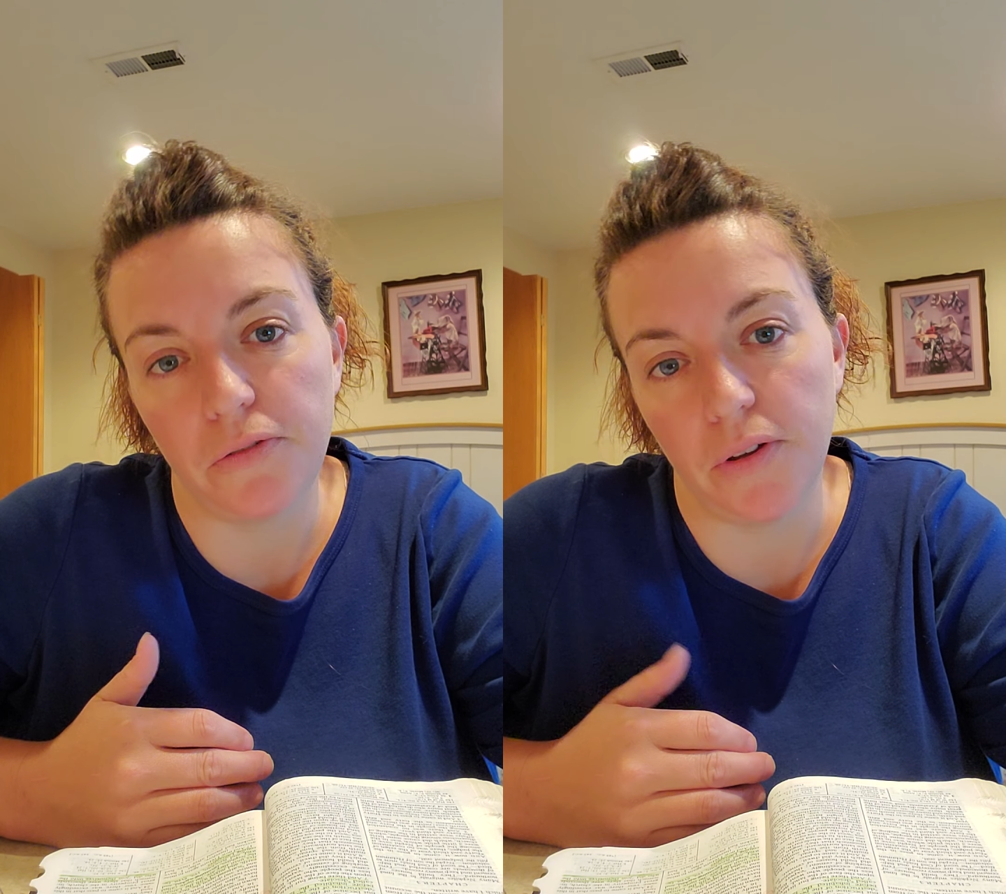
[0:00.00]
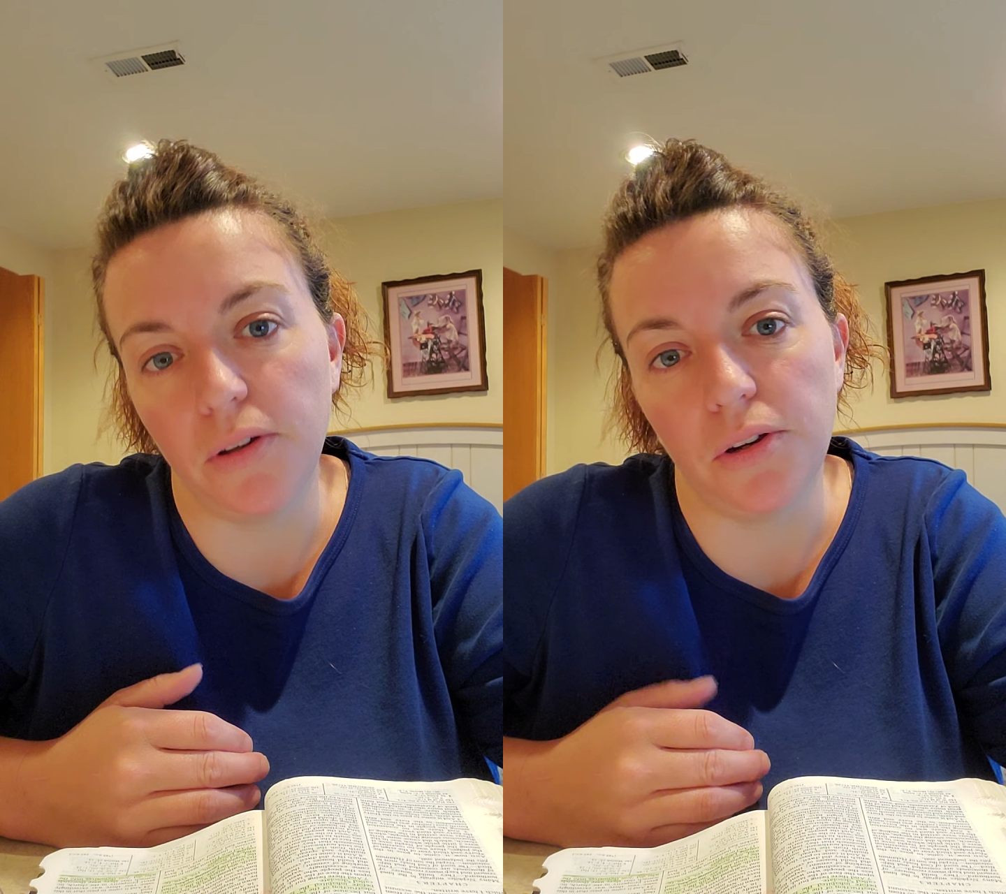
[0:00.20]

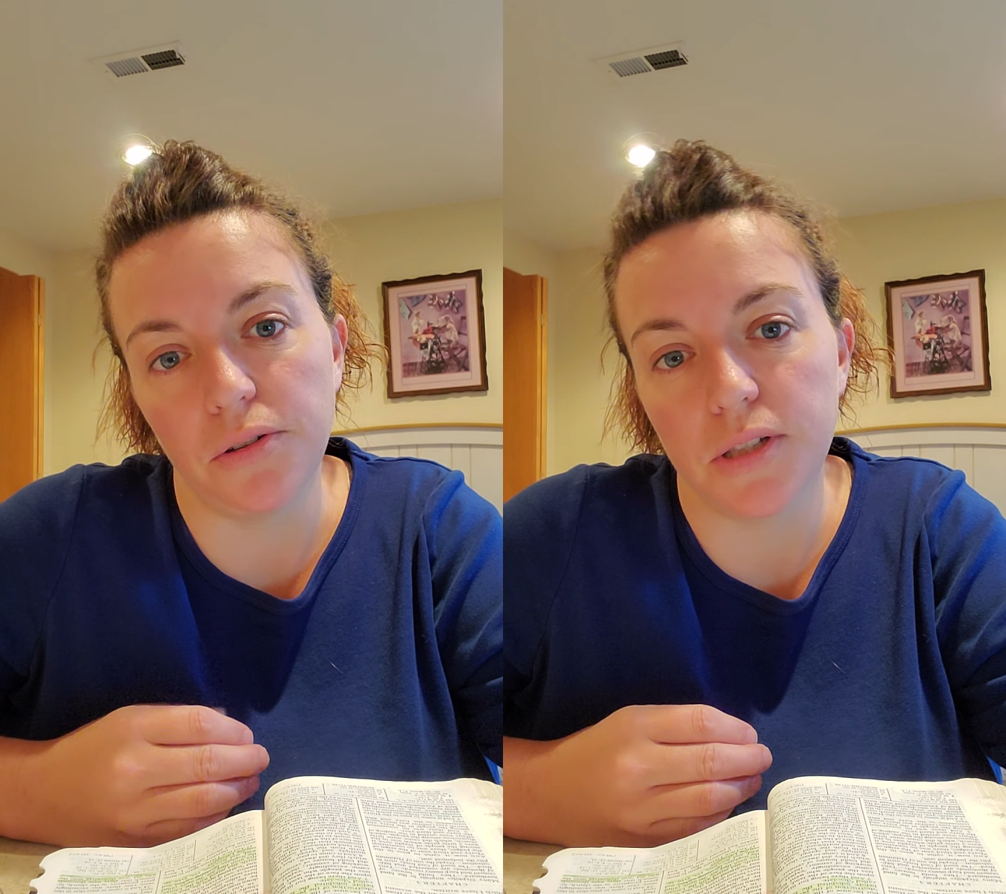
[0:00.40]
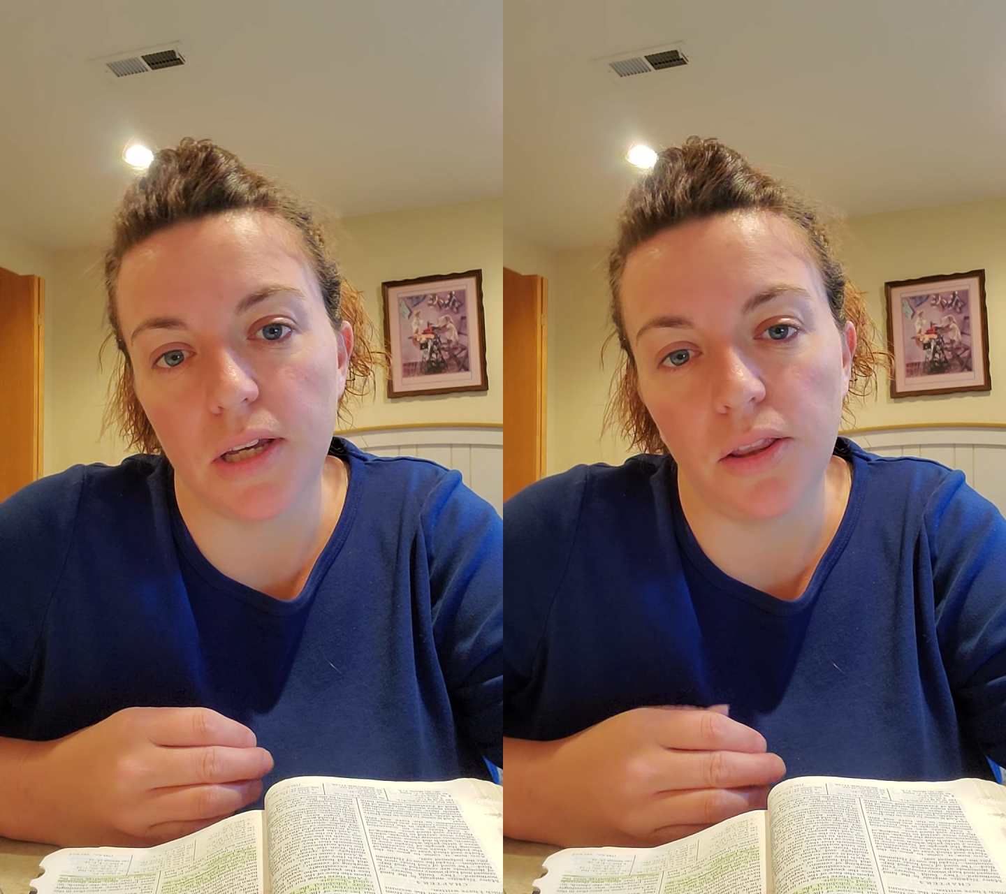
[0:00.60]

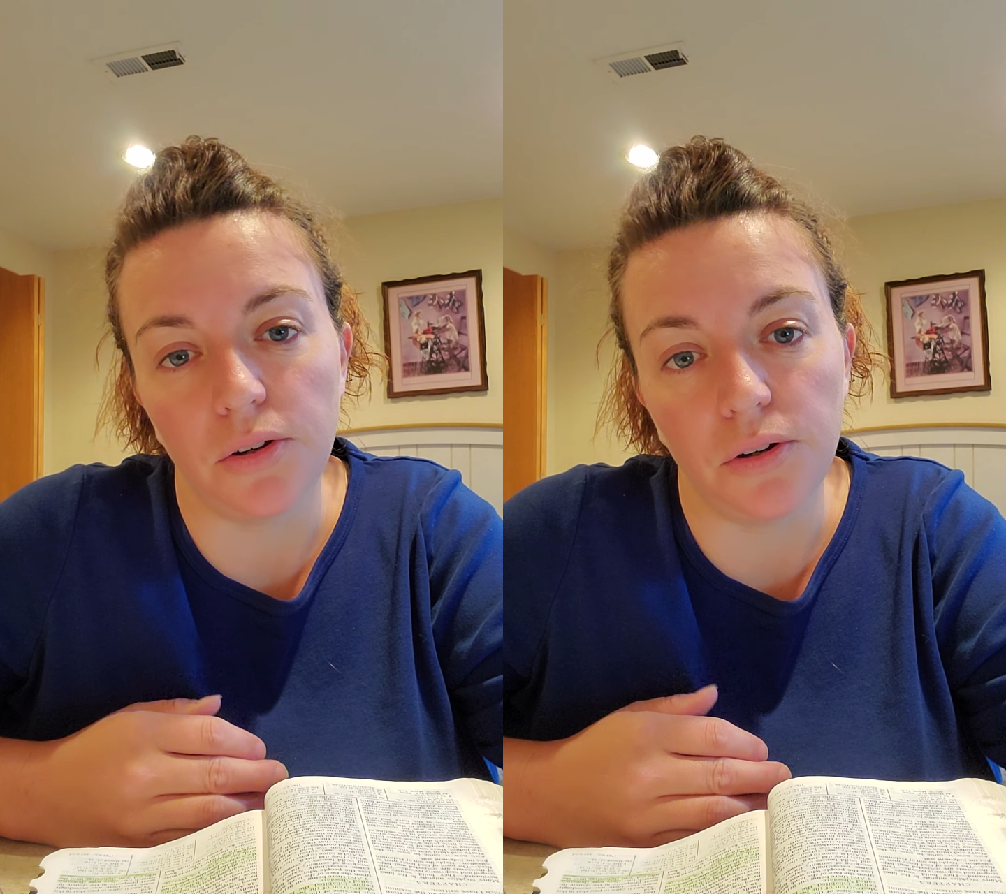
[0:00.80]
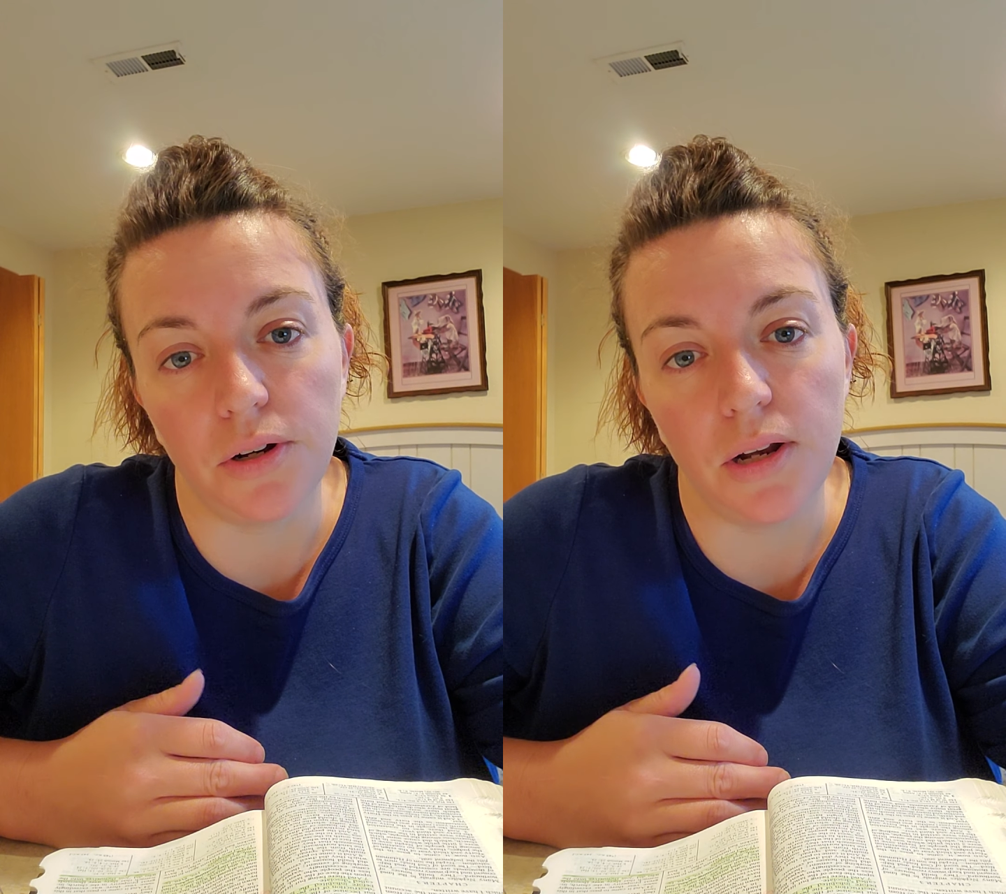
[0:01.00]
failures and
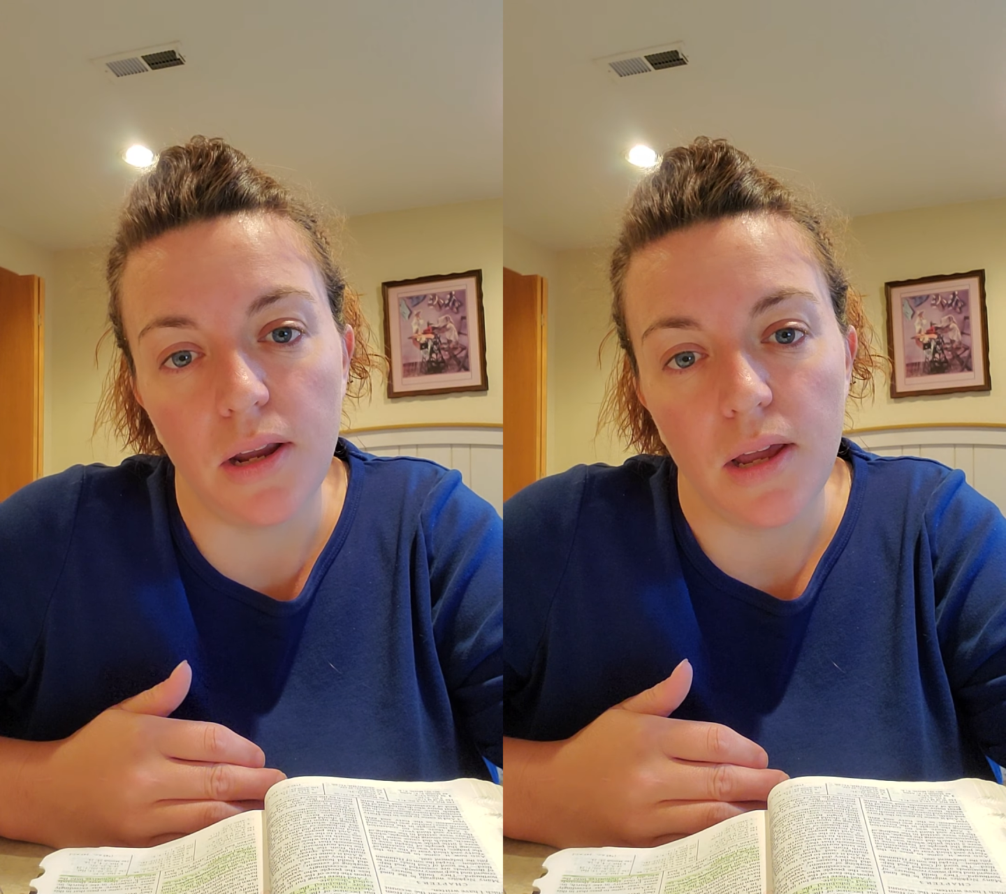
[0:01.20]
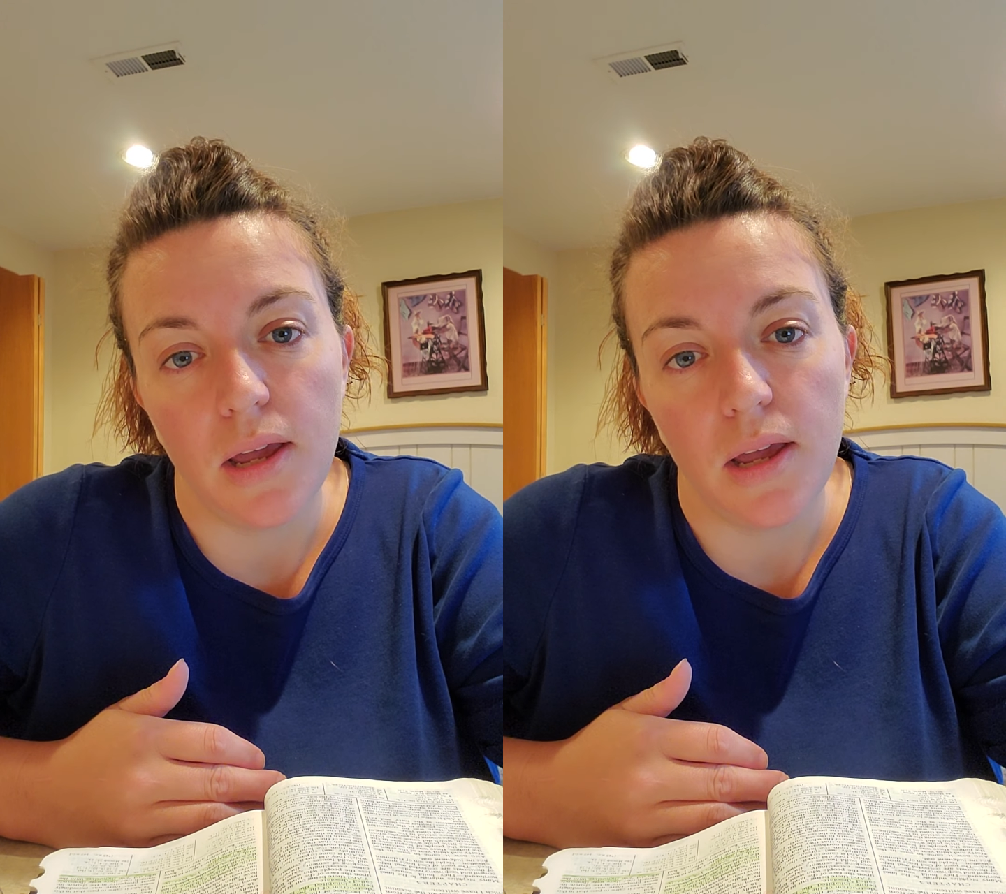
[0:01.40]
learn